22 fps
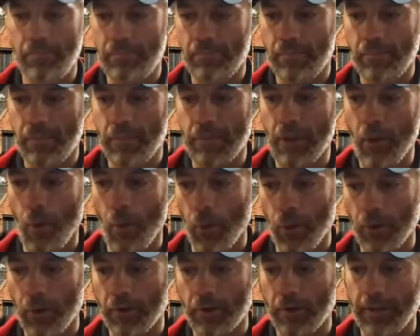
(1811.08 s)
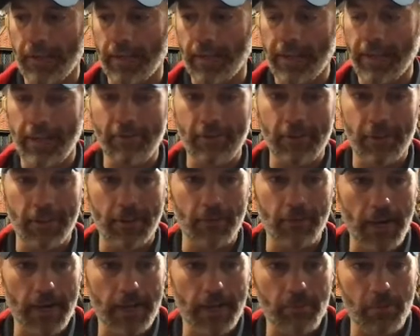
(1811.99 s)
the order and get everything
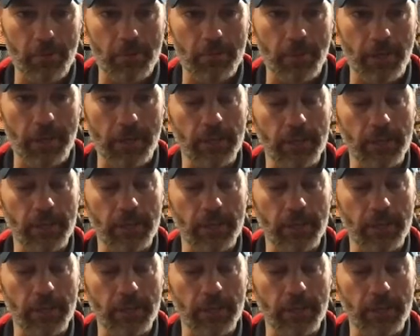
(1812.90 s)
ready perspective,